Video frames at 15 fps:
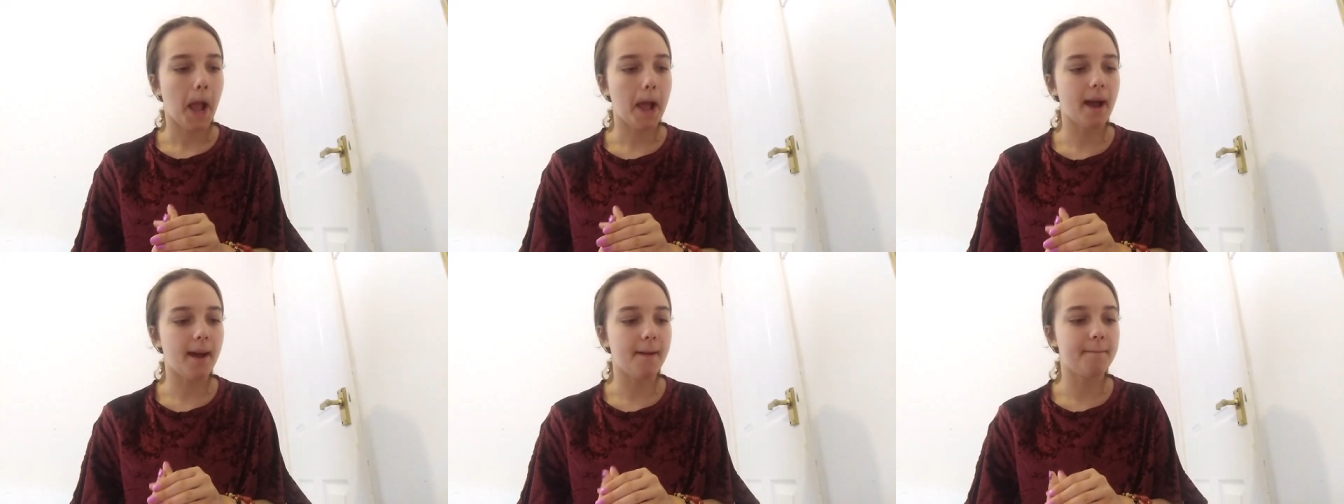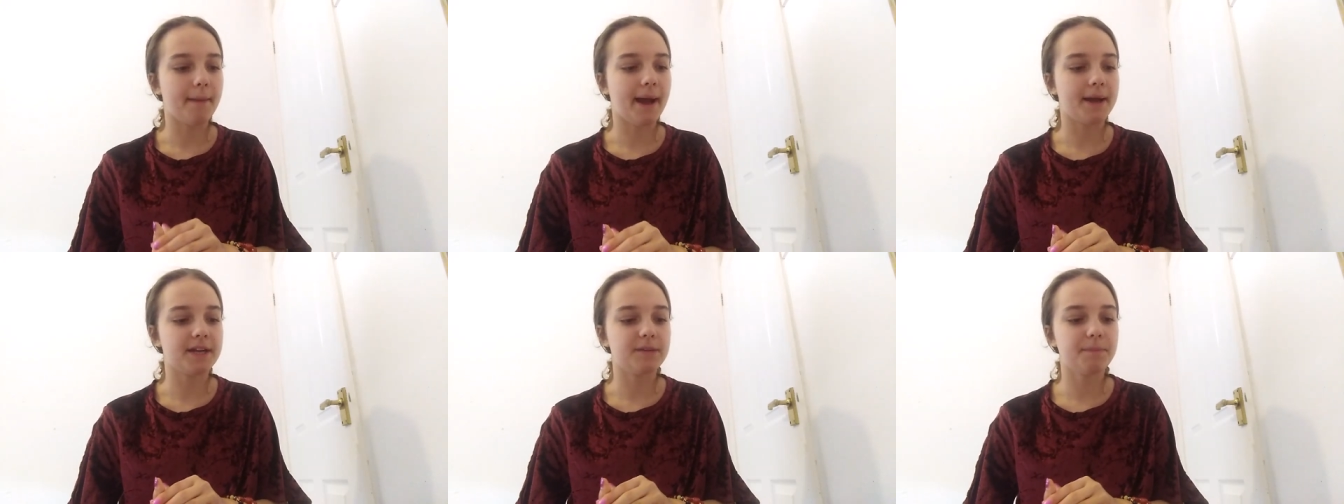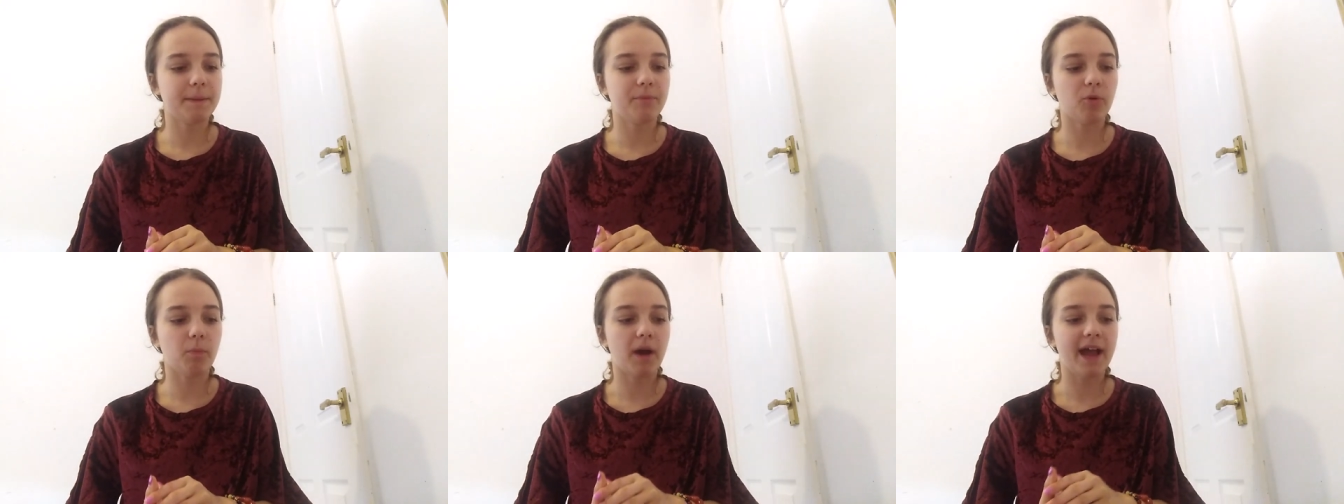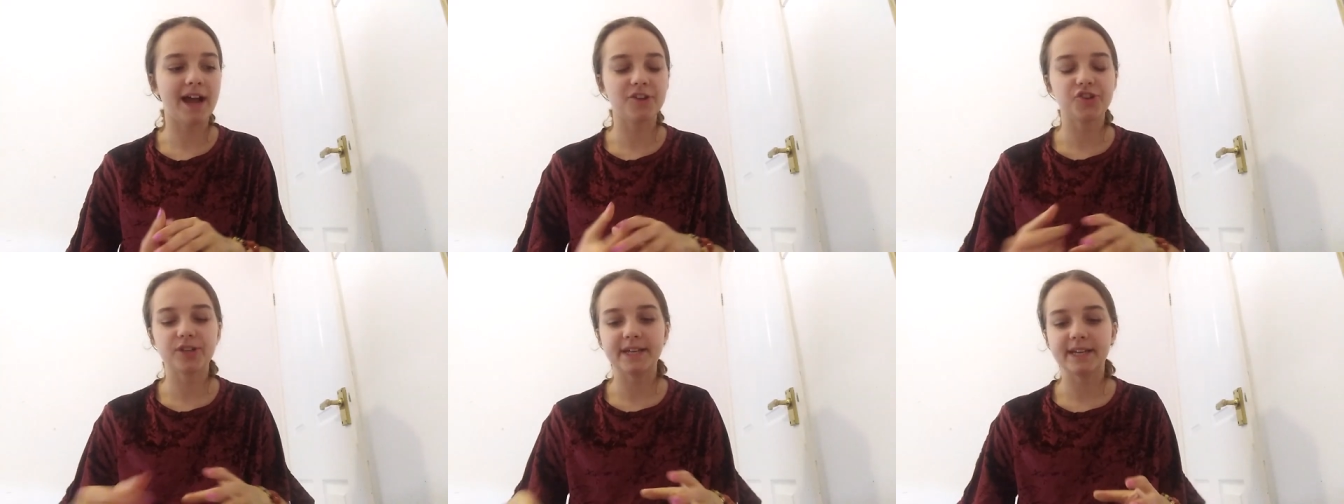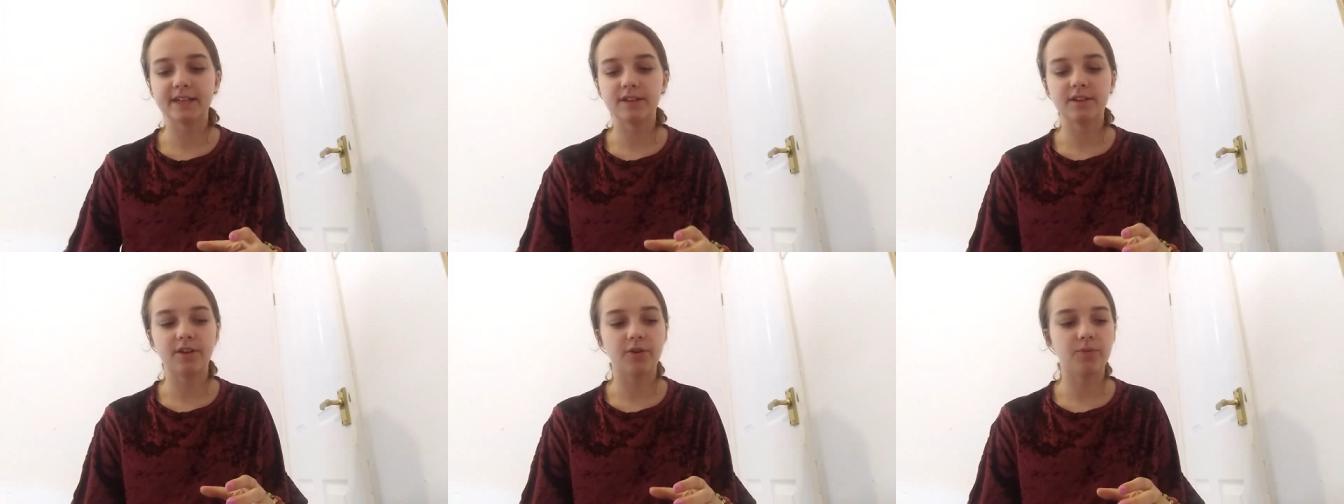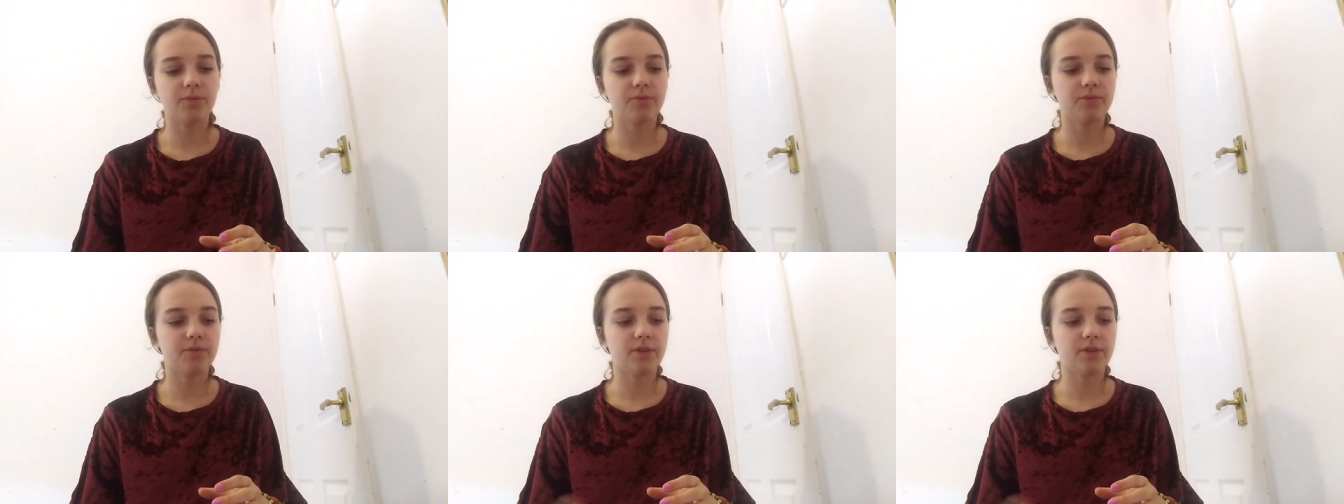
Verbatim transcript: And people might actually, you know,